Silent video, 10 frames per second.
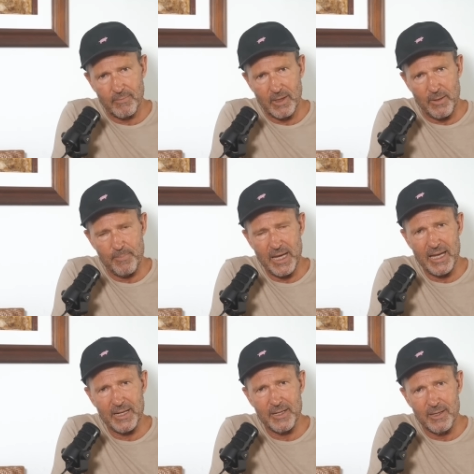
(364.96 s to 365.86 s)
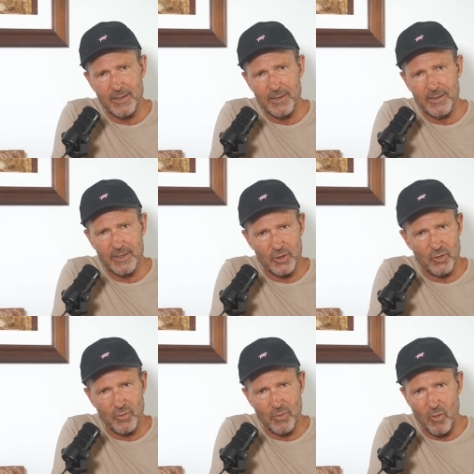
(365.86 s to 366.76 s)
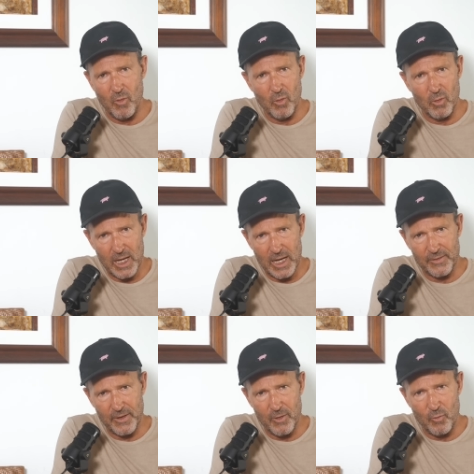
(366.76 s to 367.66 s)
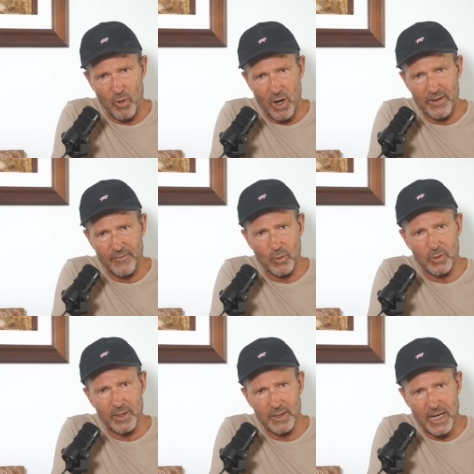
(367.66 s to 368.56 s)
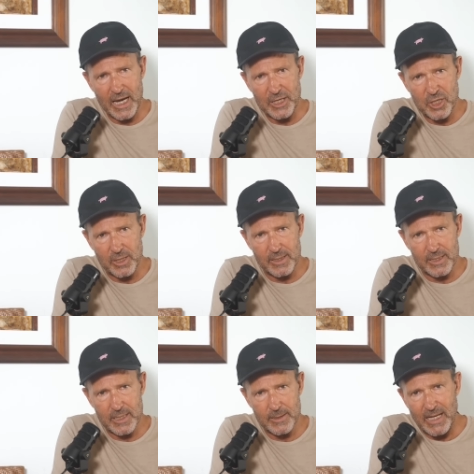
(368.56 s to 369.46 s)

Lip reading: compared to all other rival nations.